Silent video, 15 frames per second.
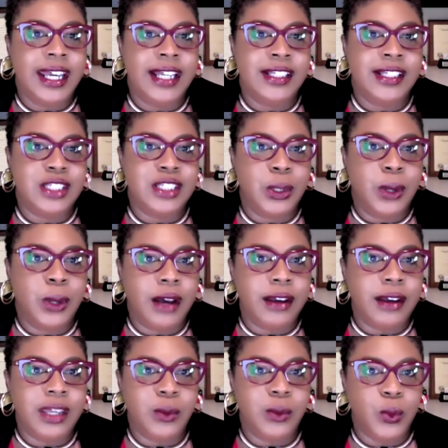And so, how
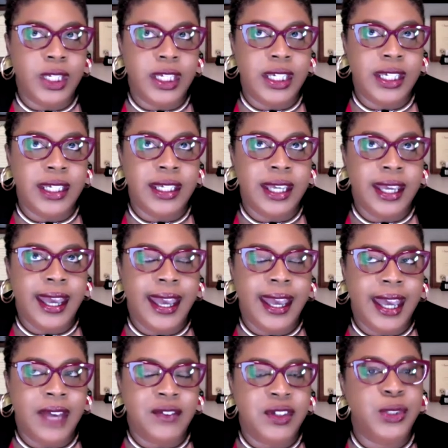can we
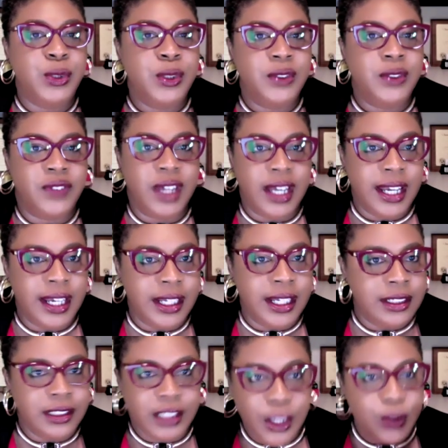have a
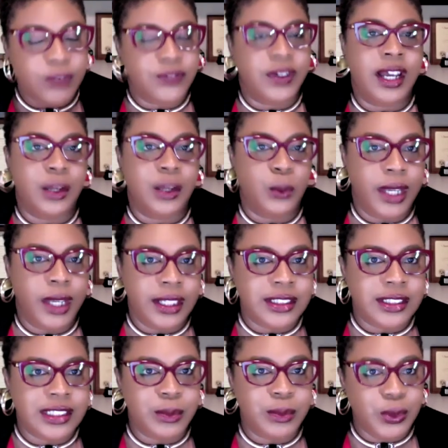unified, codified way
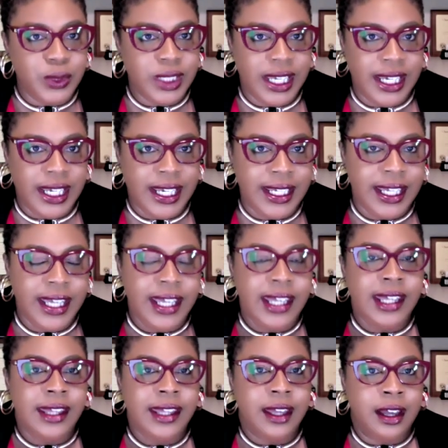to communicate
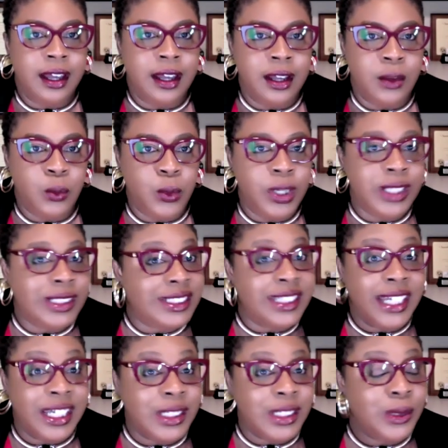what
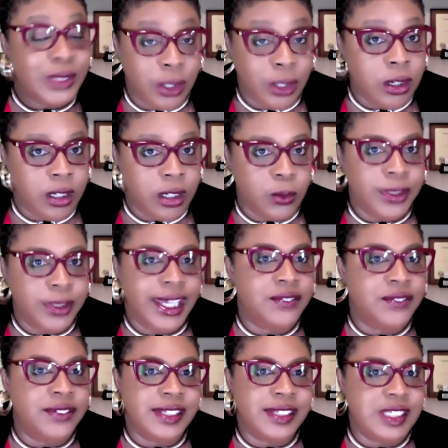standards are, what
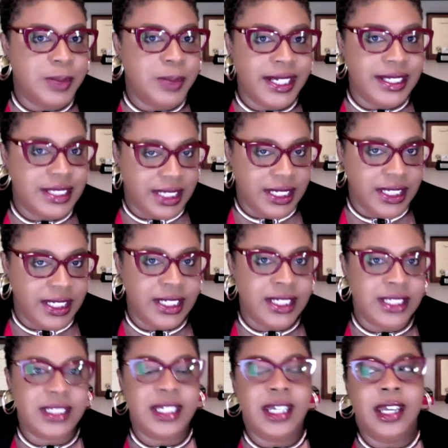evidence base
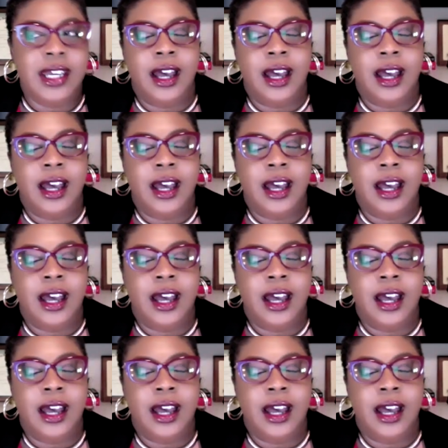is?